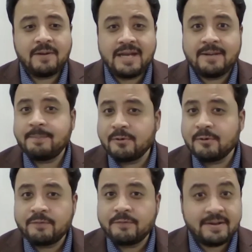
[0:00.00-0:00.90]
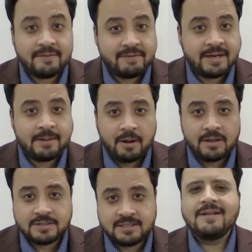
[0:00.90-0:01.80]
and improved dividend policy.